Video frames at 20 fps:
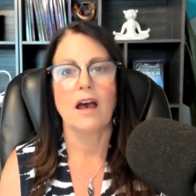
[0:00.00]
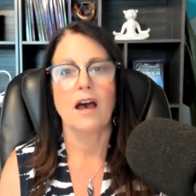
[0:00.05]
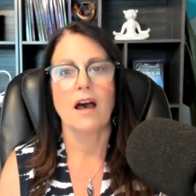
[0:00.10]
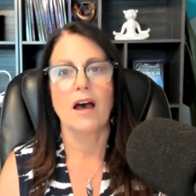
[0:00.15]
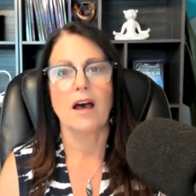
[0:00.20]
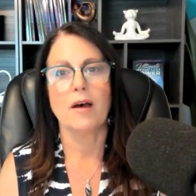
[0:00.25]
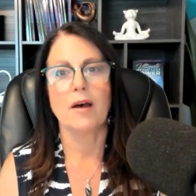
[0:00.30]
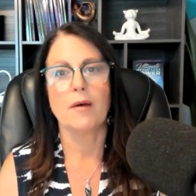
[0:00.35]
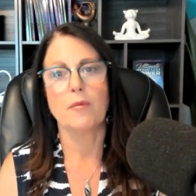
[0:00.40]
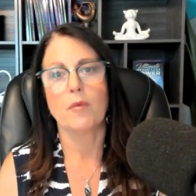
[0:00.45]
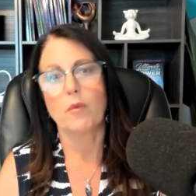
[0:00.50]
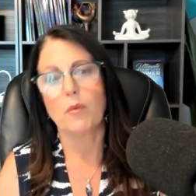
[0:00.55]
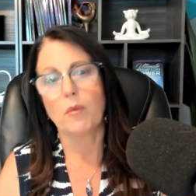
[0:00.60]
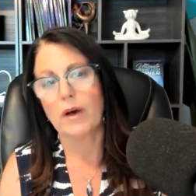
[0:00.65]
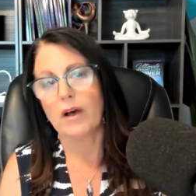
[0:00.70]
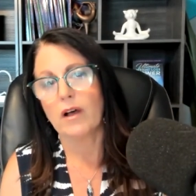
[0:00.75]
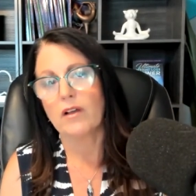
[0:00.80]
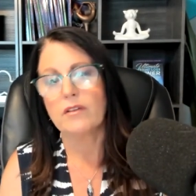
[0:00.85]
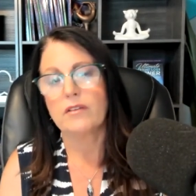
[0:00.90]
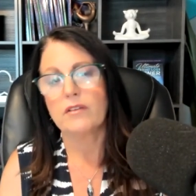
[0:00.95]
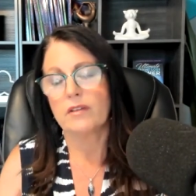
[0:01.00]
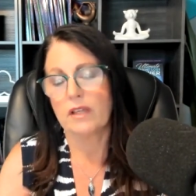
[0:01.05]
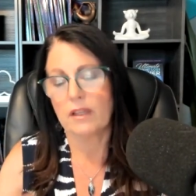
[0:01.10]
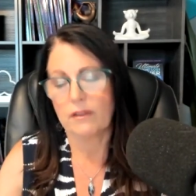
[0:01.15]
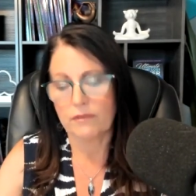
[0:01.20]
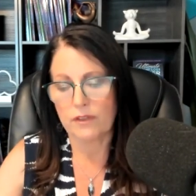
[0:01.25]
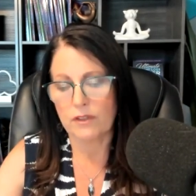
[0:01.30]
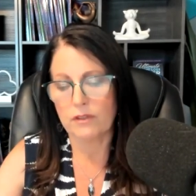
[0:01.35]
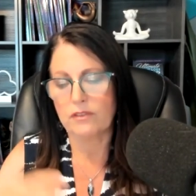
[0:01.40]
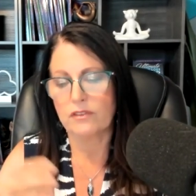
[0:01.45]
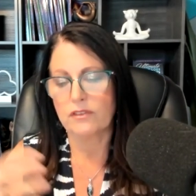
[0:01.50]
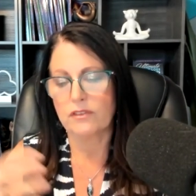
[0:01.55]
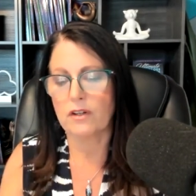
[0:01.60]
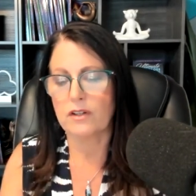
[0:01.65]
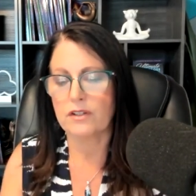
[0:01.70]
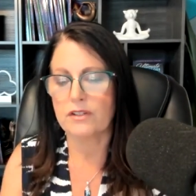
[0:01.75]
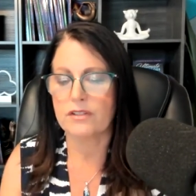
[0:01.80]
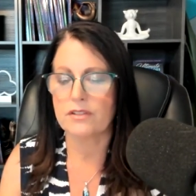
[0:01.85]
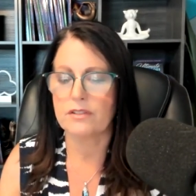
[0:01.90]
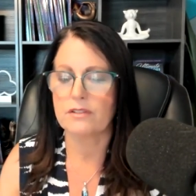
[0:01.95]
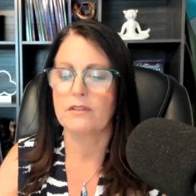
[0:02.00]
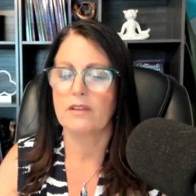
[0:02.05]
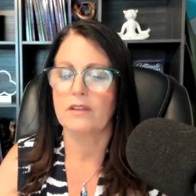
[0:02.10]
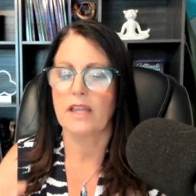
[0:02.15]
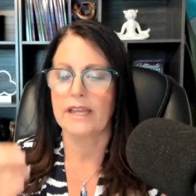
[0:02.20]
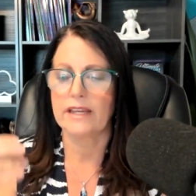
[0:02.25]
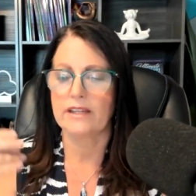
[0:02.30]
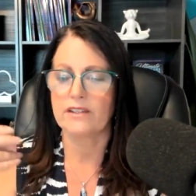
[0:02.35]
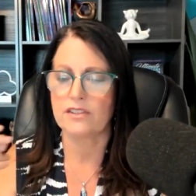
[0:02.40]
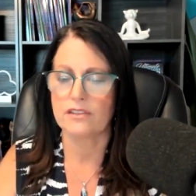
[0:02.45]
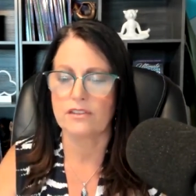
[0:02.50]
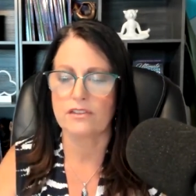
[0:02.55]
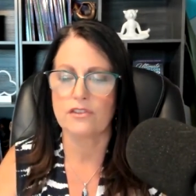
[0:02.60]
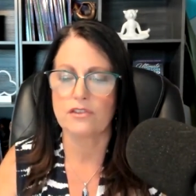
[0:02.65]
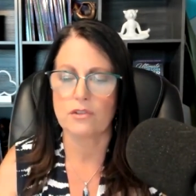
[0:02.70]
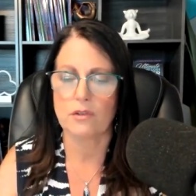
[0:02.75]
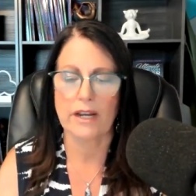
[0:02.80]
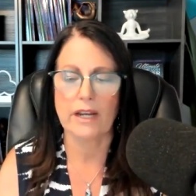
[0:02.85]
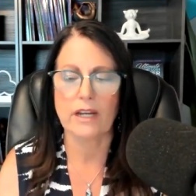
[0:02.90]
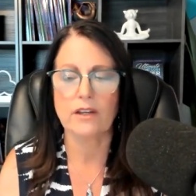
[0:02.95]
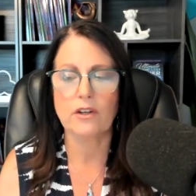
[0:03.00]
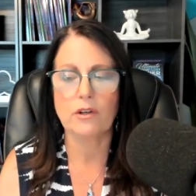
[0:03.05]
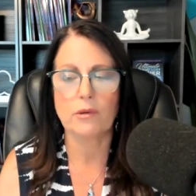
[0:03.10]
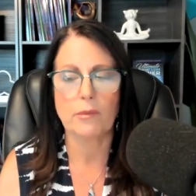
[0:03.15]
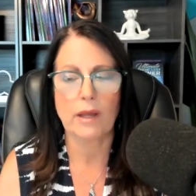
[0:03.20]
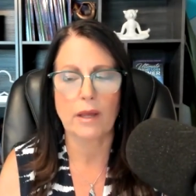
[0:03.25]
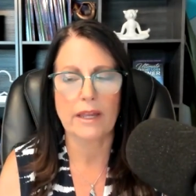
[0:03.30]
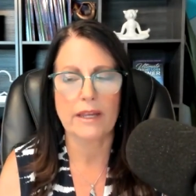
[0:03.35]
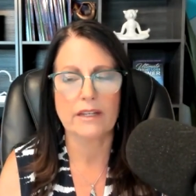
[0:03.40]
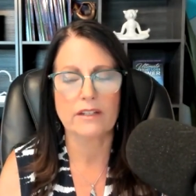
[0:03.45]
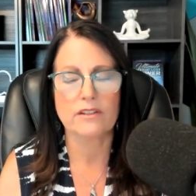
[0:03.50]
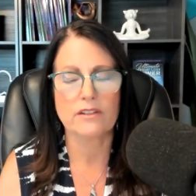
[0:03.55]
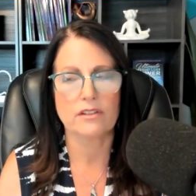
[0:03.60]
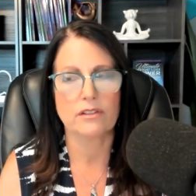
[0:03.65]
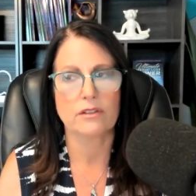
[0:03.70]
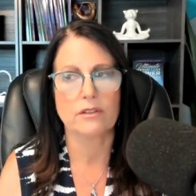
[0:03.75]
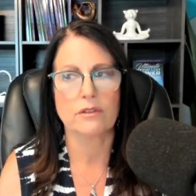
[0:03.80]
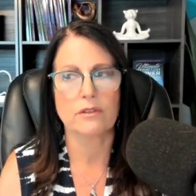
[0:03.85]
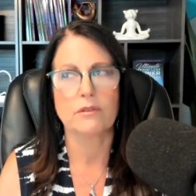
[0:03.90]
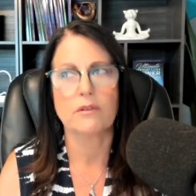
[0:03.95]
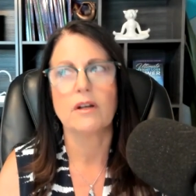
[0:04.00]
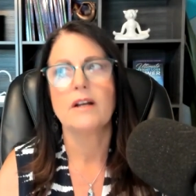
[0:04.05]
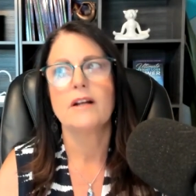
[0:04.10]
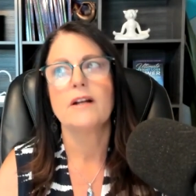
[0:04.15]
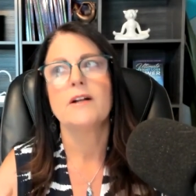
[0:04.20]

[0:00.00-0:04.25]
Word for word: Um, well, if you start to like just train your mind to,